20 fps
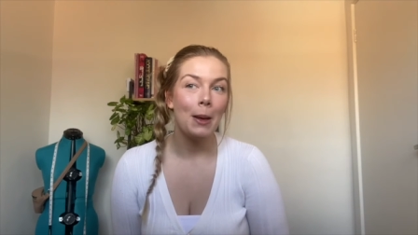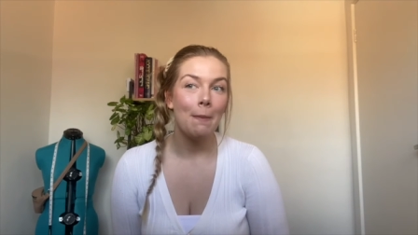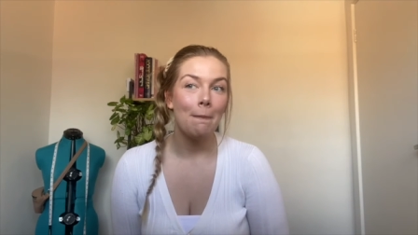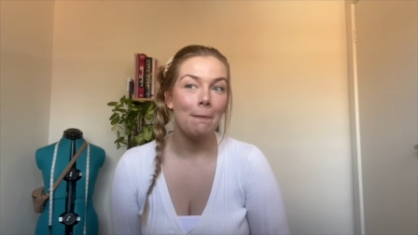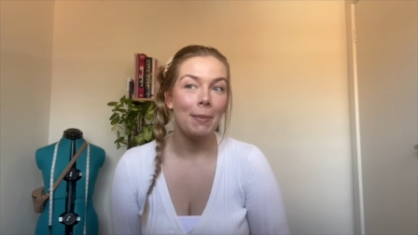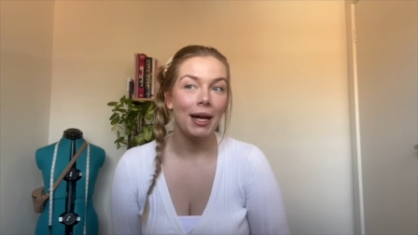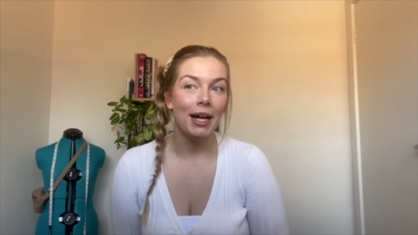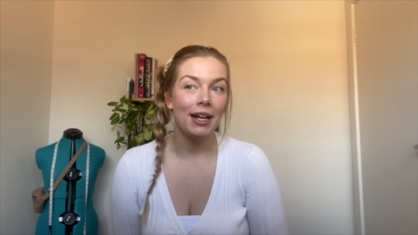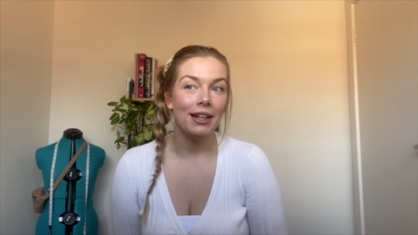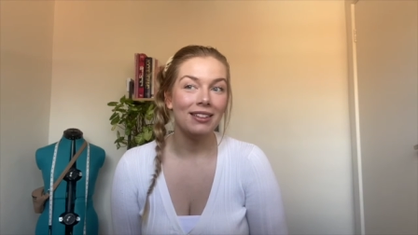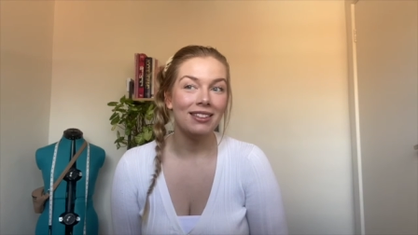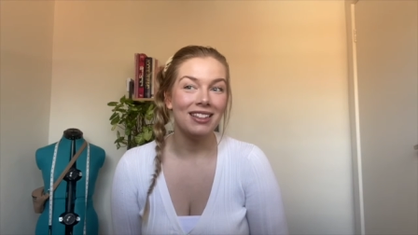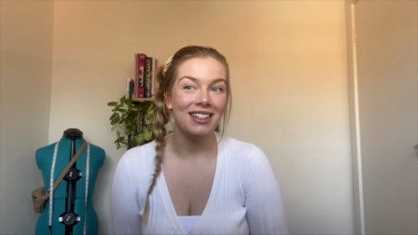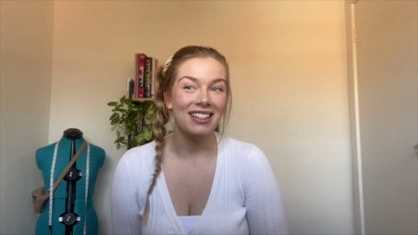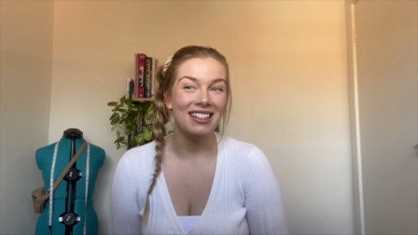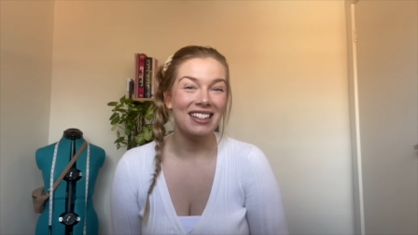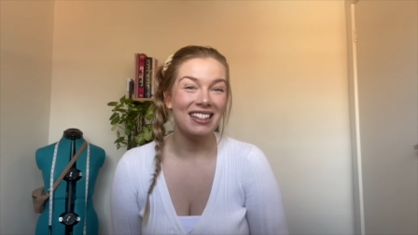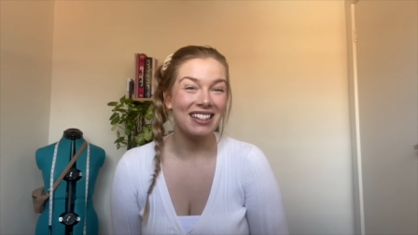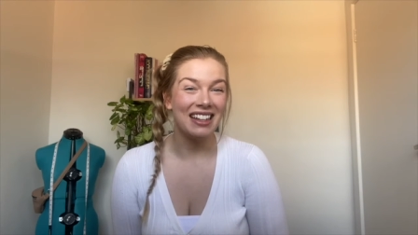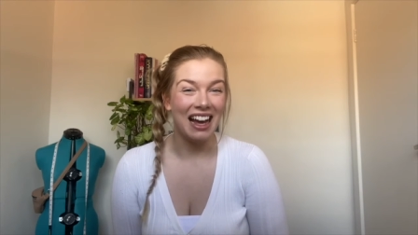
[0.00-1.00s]
but
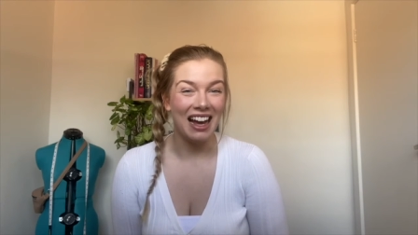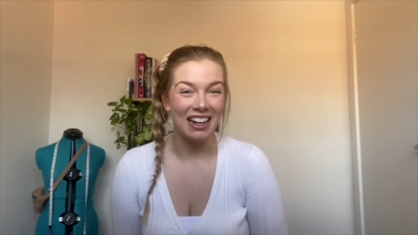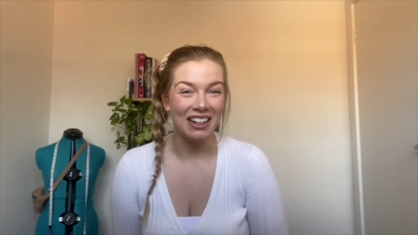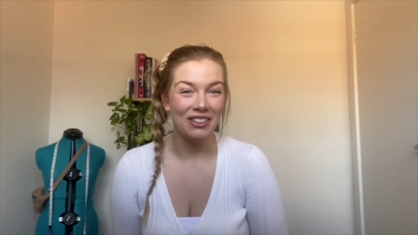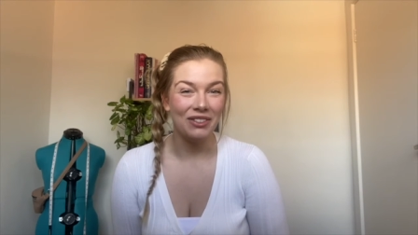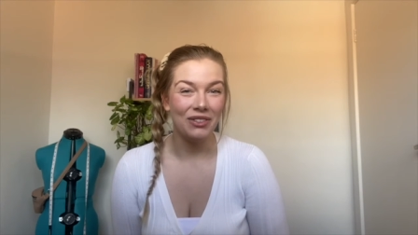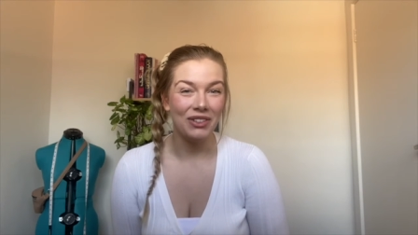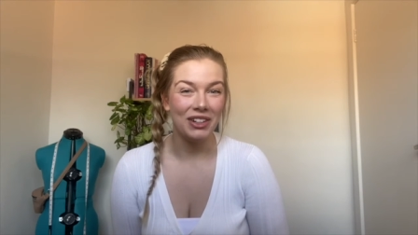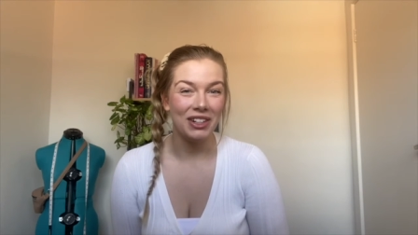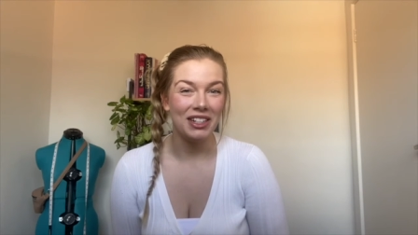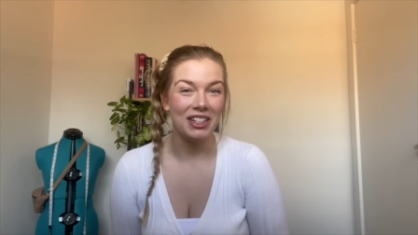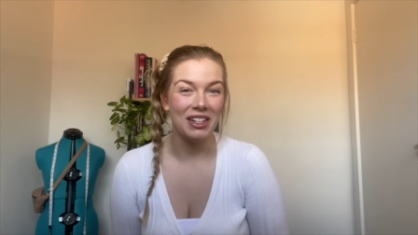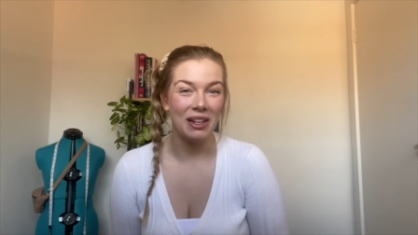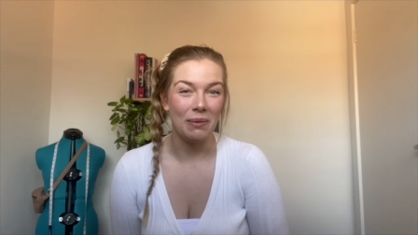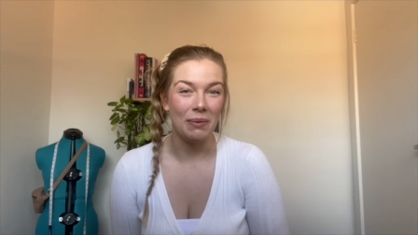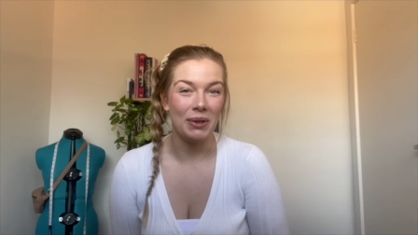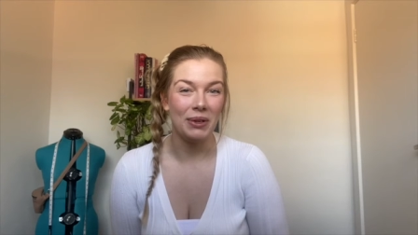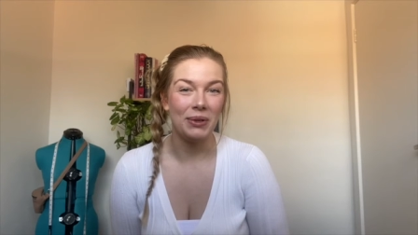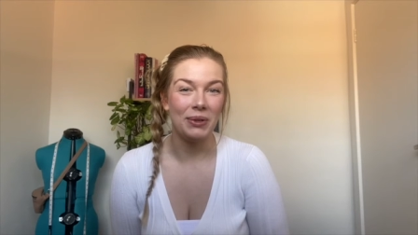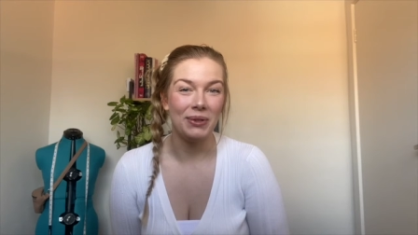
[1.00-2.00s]
this is kind of what a
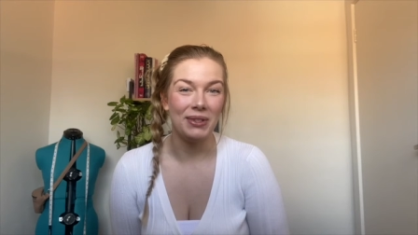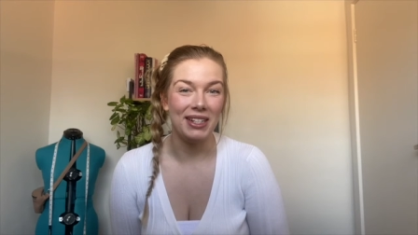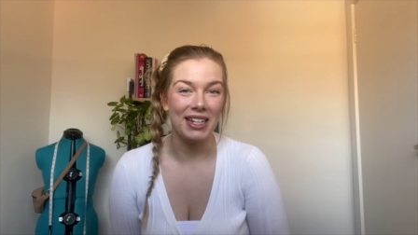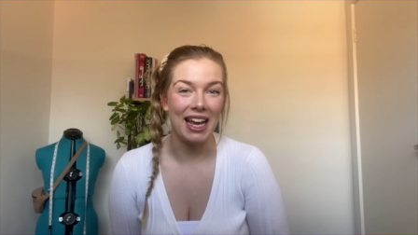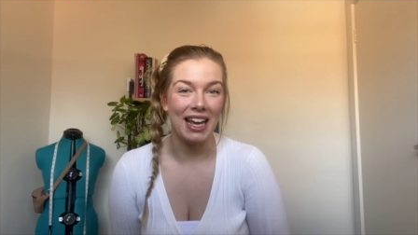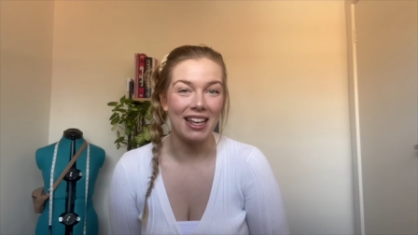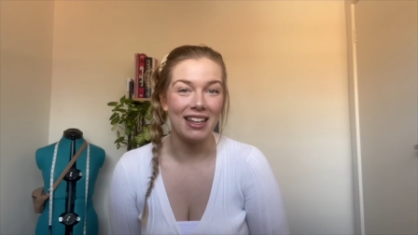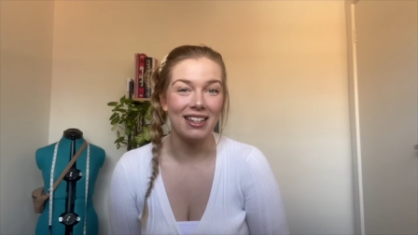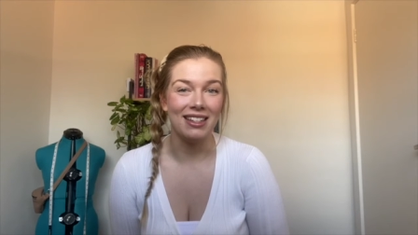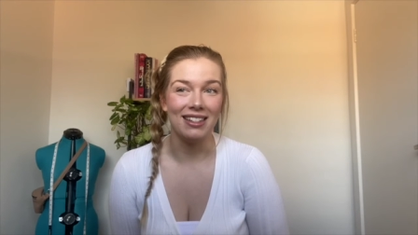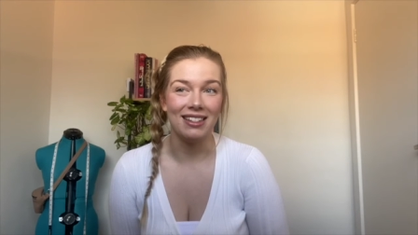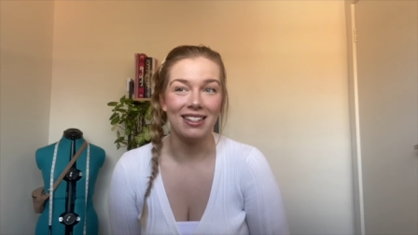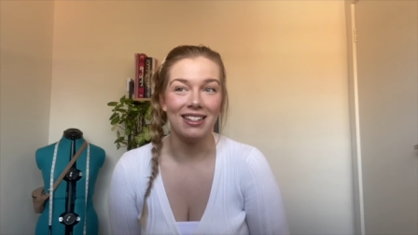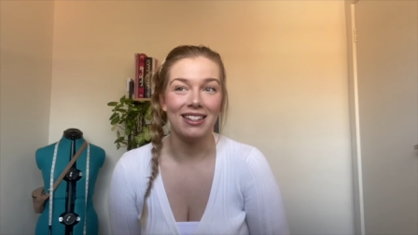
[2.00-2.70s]
typical day is,